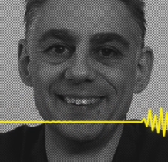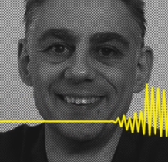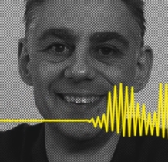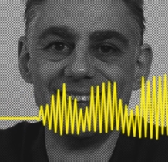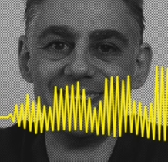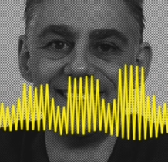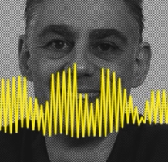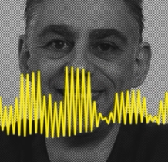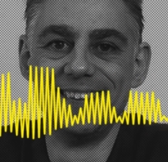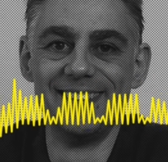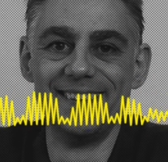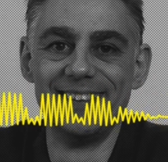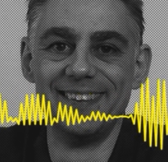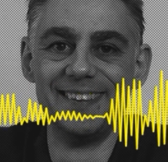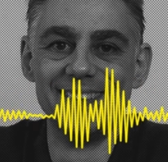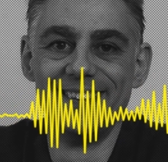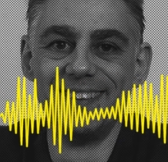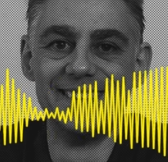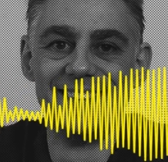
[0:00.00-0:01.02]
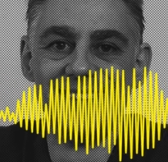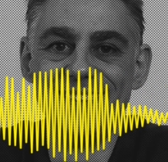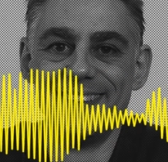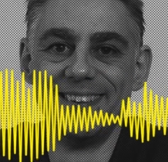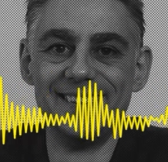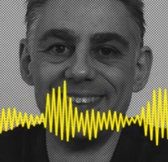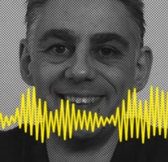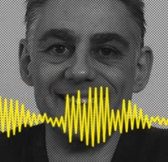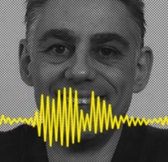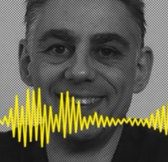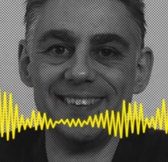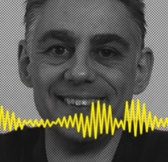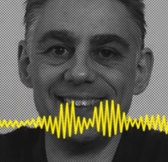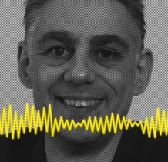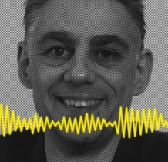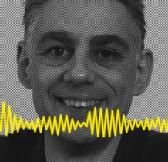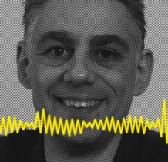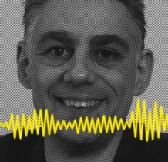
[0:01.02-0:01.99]
But I also don't
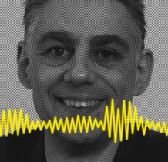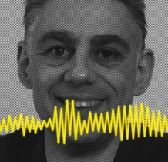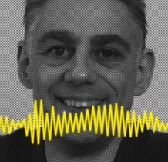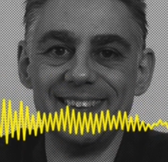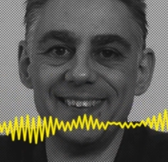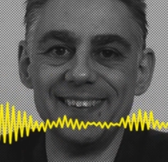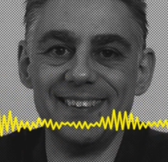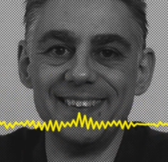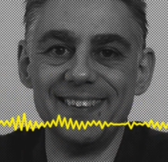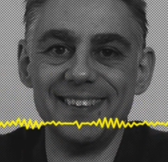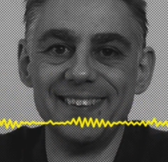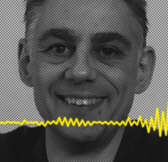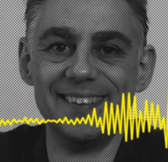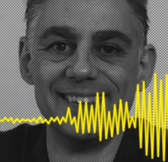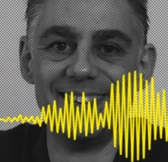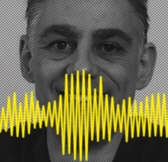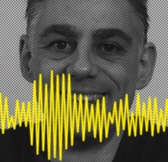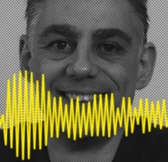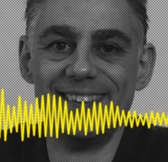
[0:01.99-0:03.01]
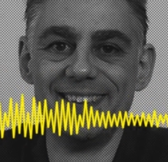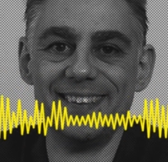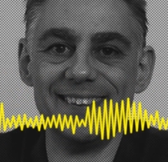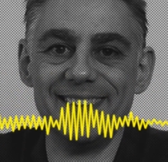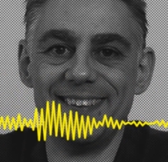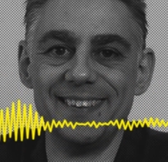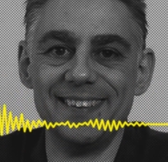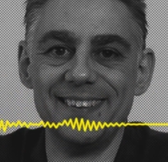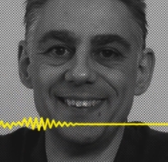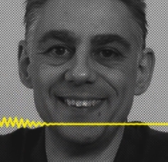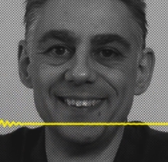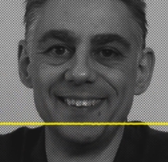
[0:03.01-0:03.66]
want to see silly examples. I don't want to see,